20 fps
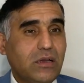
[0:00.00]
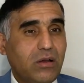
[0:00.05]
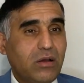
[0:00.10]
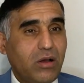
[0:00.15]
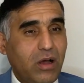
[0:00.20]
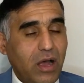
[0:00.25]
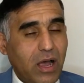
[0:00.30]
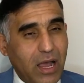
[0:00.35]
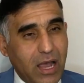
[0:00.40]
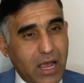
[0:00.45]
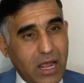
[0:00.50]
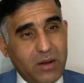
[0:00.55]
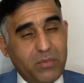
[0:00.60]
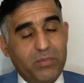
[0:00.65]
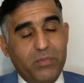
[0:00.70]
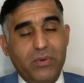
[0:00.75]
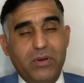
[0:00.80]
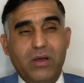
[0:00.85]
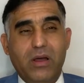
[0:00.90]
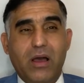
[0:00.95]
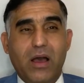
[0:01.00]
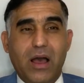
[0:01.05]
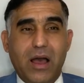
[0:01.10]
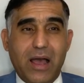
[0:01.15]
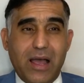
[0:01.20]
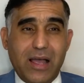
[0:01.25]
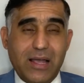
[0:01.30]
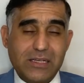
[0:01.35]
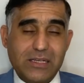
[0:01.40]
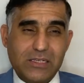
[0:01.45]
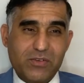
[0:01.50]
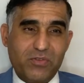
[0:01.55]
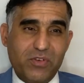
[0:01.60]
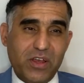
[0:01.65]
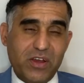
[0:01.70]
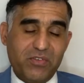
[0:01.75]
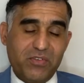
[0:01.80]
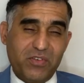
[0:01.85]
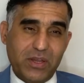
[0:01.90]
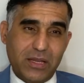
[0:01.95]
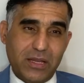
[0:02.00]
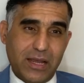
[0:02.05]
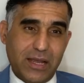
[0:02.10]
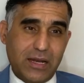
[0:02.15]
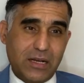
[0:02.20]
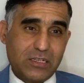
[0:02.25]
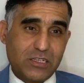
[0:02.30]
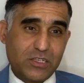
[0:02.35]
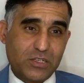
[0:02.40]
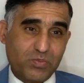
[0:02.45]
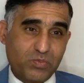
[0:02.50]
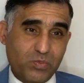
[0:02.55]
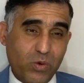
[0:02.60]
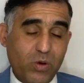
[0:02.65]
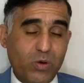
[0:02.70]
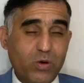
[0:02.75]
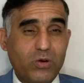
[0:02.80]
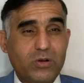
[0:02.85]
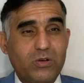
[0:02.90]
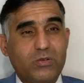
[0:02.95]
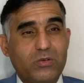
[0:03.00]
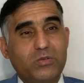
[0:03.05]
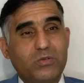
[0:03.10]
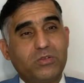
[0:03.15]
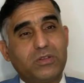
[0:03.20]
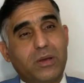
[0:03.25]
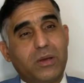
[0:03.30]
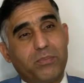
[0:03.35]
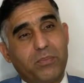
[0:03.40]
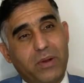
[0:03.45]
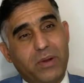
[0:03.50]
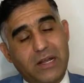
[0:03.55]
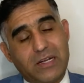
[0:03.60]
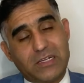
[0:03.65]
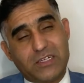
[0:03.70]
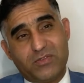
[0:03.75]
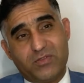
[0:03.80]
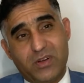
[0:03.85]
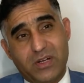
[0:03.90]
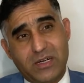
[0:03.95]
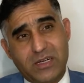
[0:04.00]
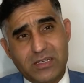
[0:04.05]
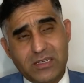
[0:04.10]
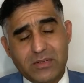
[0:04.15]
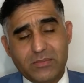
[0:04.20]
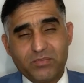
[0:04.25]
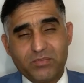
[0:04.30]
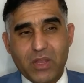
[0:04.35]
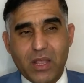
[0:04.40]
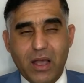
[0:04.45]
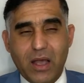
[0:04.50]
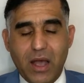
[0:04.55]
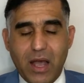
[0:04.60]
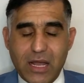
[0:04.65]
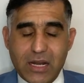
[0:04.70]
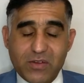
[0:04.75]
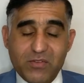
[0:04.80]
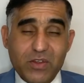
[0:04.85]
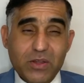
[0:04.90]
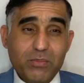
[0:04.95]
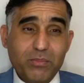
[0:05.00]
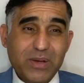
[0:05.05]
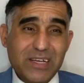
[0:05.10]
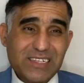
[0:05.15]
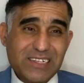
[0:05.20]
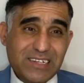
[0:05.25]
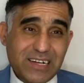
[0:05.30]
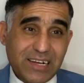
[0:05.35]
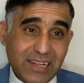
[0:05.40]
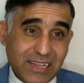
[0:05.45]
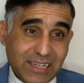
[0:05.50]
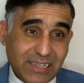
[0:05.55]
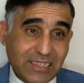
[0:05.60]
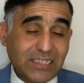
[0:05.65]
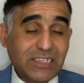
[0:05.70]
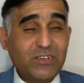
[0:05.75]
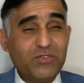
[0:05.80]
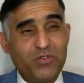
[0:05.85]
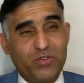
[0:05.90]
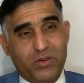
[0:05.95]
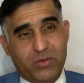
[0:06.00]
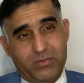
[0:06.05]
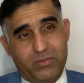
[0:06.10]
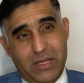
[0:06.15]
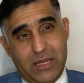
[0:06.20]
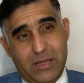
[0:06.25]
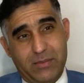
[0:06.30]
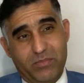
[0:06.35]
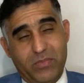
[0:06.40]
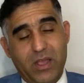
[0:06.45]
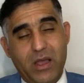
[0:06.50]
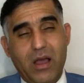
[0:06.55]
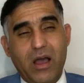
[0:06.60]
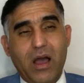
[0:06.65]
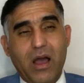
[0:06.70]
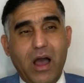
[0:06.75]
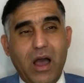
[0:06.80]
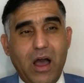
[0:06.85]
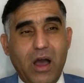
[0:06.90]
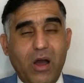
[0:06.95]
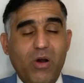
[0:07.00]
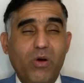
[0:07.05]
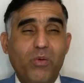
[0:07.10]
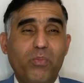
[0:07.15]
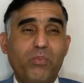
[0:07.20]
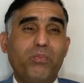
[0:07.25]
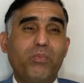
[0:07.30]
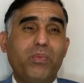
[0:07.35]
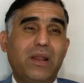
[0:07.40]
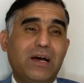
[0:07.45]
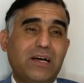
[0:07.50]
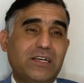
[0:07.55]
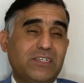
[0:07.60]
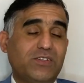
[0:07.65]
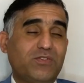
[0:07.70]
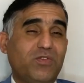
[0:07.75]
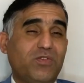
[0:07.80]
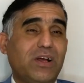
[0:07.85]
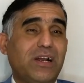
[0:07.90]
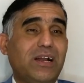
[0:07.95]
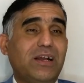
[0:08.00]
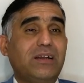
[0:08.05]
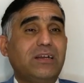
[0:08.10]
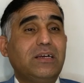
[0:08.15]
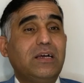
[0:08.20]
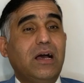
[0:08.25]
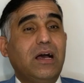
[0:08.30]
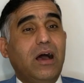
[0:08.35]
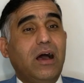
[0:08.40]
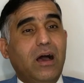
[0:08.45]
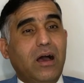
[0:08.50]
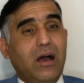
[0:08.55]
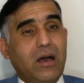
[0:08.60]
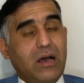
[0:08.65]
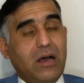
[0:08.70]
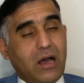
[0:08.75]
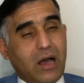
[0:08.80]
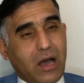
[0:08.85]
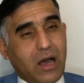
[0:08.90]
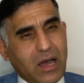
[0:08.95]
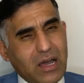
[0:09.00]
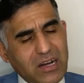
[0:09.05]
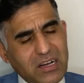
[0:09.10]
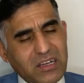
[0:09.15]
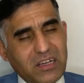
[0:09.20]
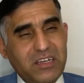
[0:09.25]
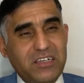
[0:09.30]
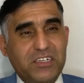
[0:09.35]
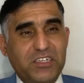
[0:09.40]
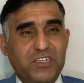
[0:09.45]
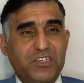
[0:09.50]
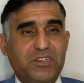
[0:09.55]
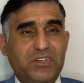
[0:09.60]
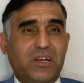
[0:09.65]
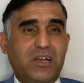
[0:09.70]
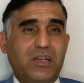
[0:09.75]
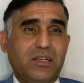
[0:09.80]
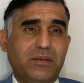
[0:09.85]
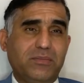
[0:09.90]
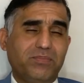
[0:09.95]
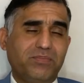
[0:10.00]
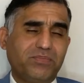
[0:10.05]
help and where we can support to the plant world, and we must learn from them how plant world unconditionally